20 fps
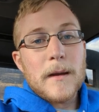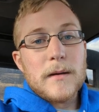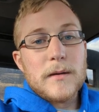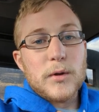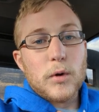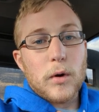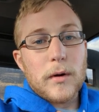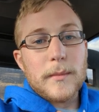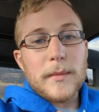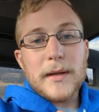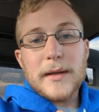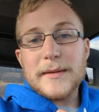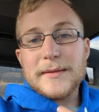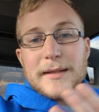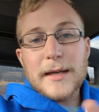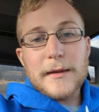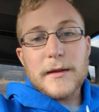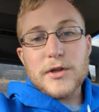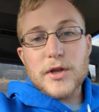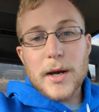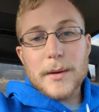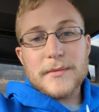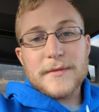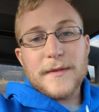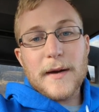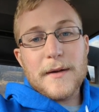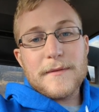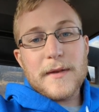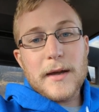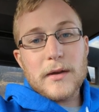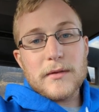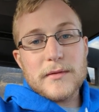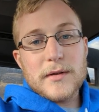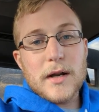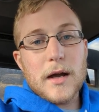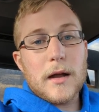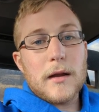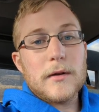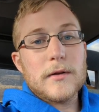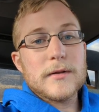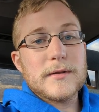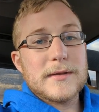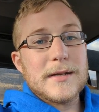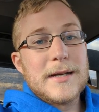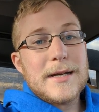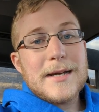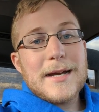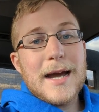normally, say the job's $5,000,